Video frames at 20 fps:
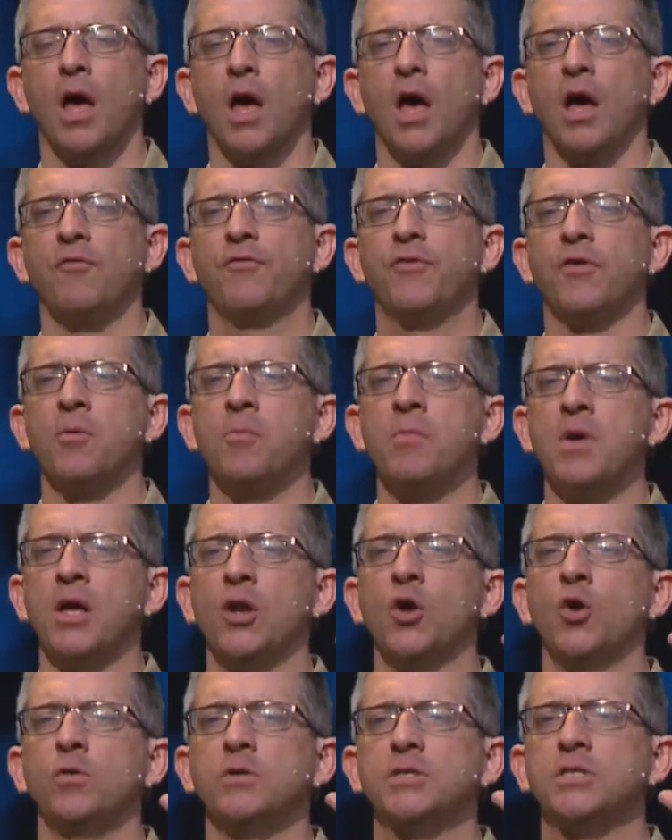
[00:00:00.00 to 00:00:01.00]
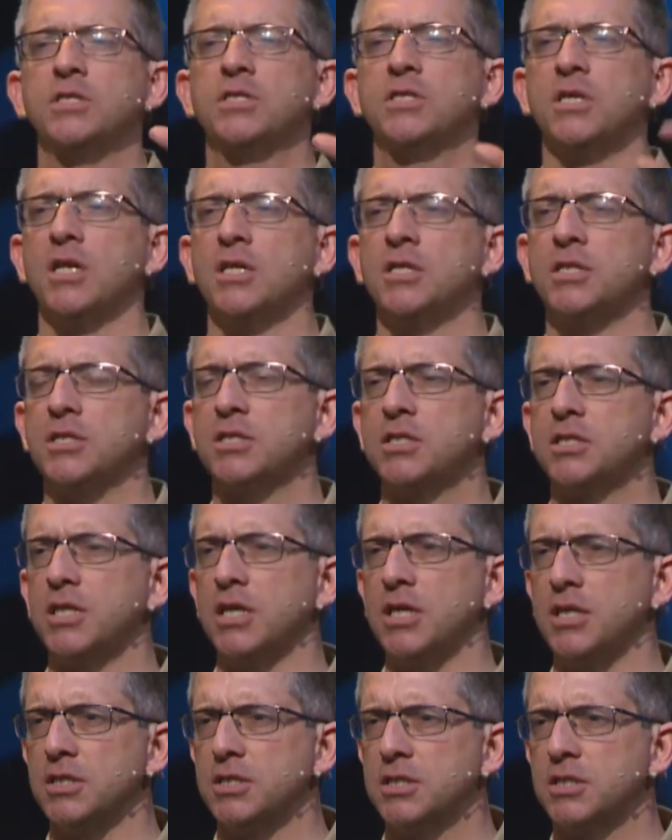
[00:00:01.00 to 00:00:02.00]
and for the men who are still in the
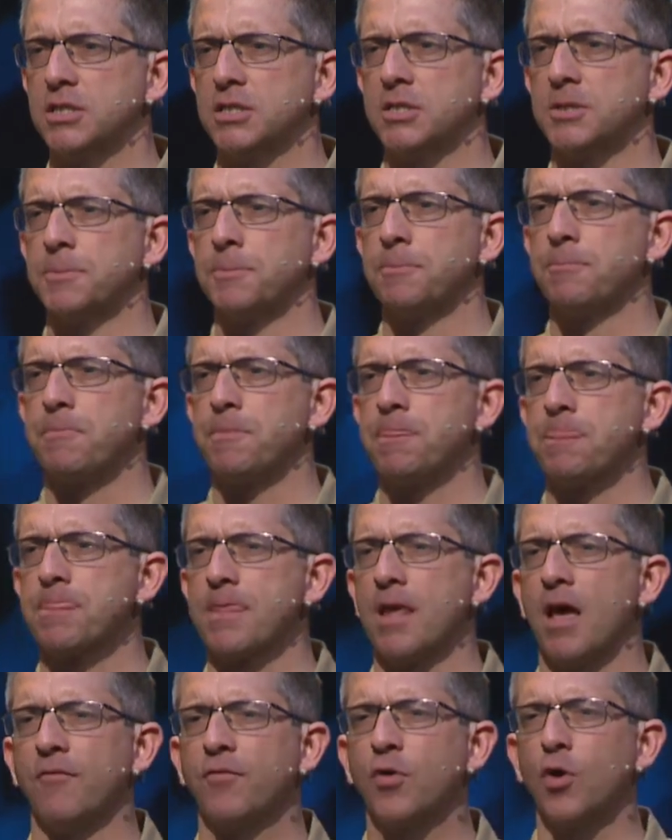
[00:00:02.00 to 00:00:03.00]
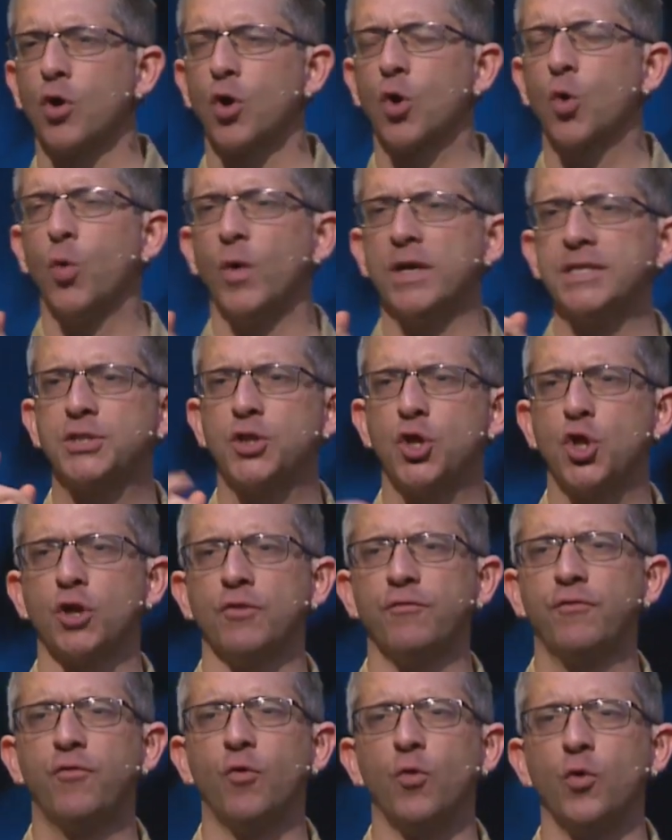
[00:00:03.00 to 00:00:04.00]
seats, I've got a
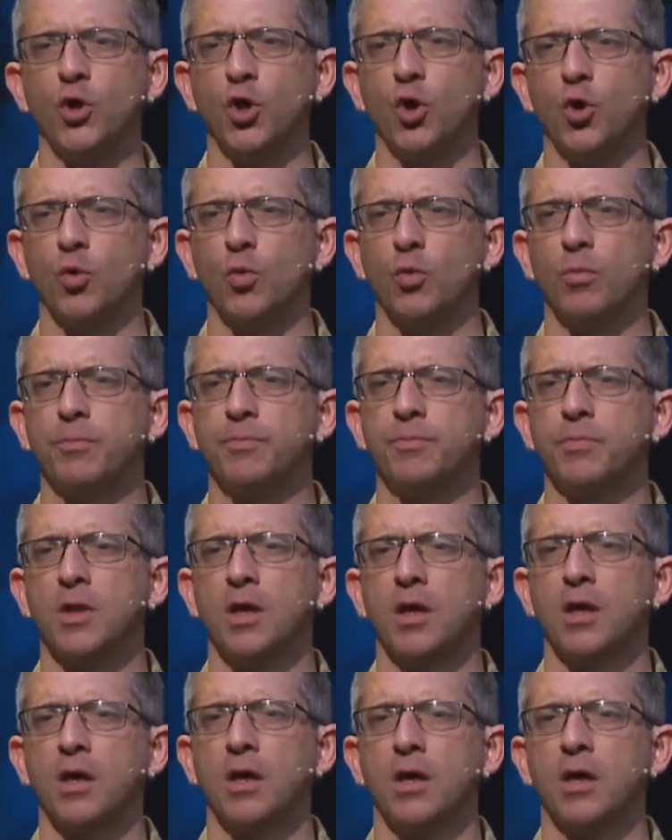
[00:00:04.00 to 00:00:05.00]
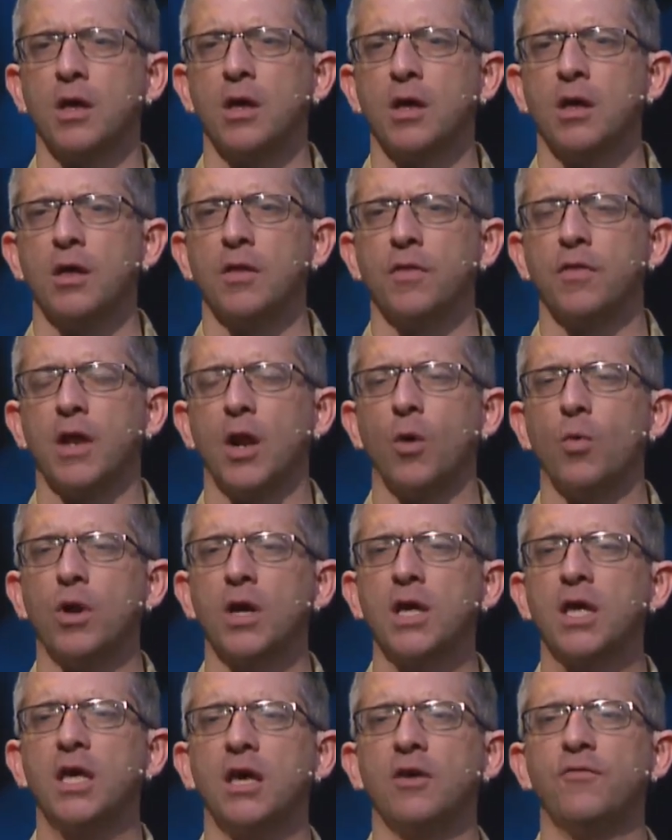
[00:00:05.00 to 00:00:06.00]
question for you that I want
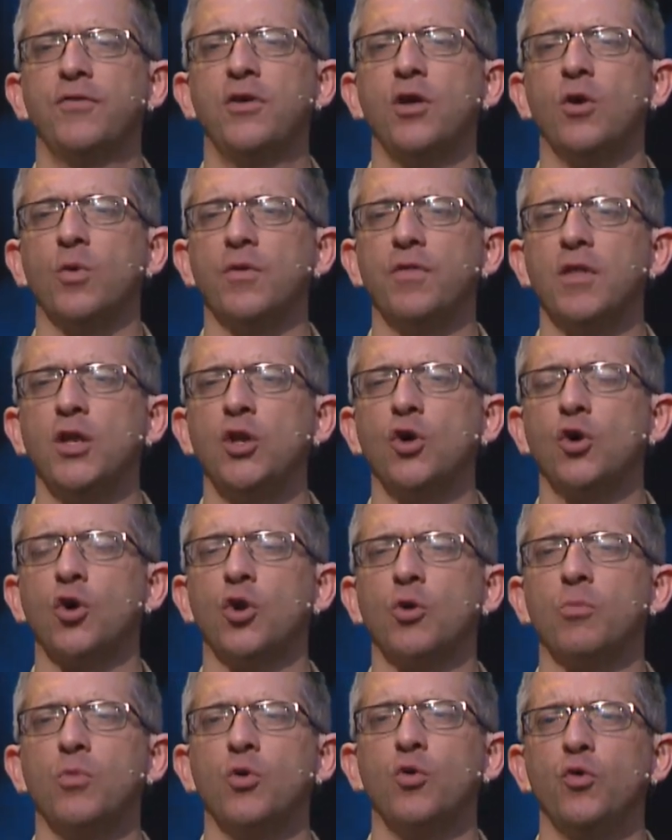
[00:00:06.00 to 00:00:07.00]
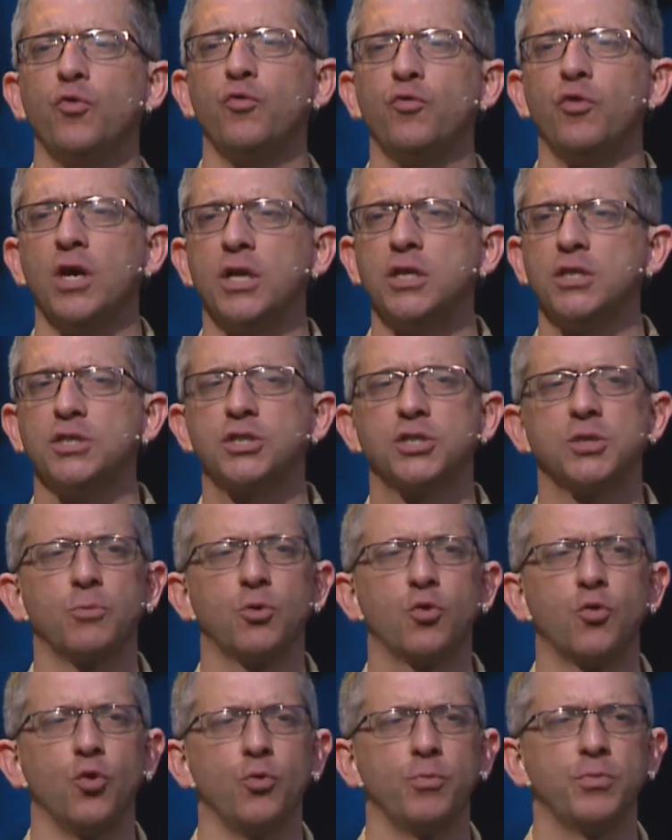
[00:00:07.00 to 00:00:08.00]
to give you, and then you're going to move into some
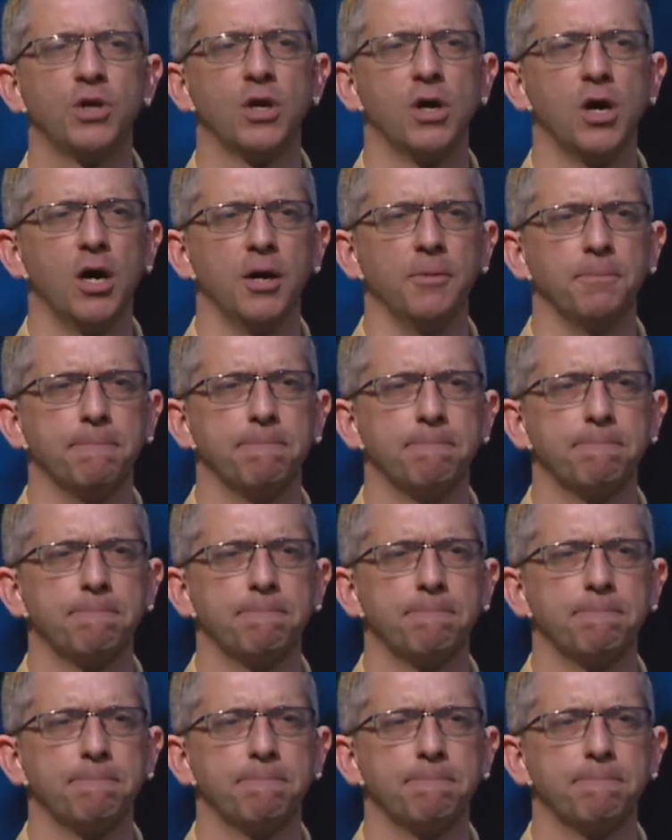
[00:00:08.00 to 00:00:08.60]
group time.